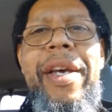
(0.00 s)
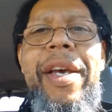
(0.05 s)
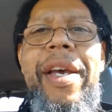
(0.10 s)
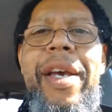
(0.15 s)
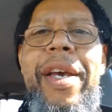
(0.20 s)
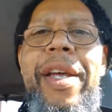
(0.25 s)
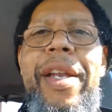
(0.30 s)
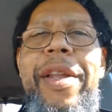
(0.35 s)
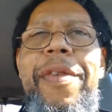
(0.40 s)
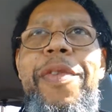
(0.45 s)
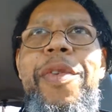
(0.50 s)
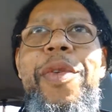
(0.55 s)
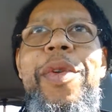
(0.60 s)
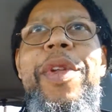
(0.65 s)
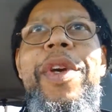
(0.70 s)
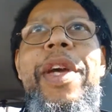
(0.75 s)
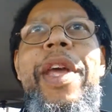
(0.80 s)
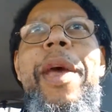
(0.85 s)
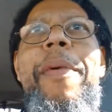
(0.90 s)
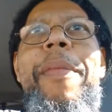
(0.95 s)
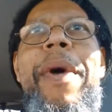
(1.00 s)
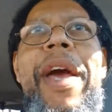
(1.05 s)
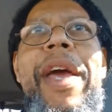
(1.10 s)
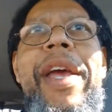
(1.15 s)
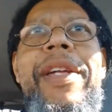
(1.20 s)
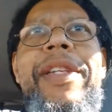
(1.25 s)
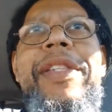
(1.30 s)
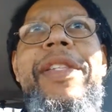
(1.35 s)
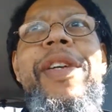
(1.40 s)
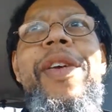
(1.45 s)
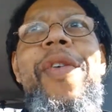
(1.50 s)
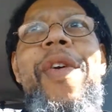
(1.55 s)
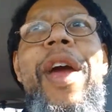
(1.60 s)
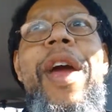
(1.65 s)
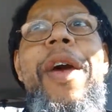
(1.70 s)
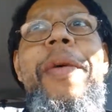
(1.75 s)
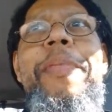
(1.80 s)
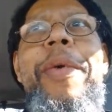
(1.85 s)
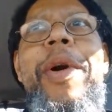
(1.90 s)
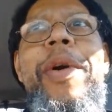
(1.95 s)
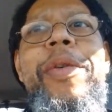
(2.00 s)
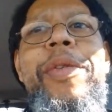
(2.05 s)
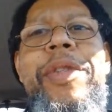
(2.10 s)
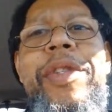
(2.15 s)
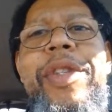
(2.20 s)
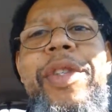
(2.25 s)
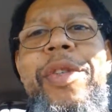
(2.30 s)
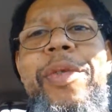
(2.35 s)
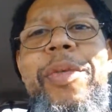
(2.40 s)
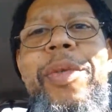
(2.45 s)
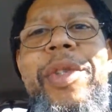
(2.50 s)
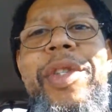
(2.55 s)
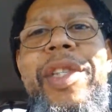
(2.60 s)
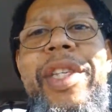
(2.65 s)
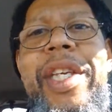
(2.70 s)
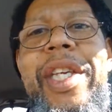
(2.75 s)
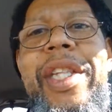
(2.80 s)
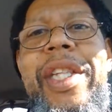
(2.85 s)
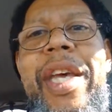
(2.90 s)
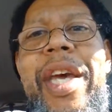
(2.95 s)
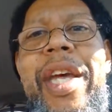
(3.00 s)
And if you look at my Instagram post, you will see that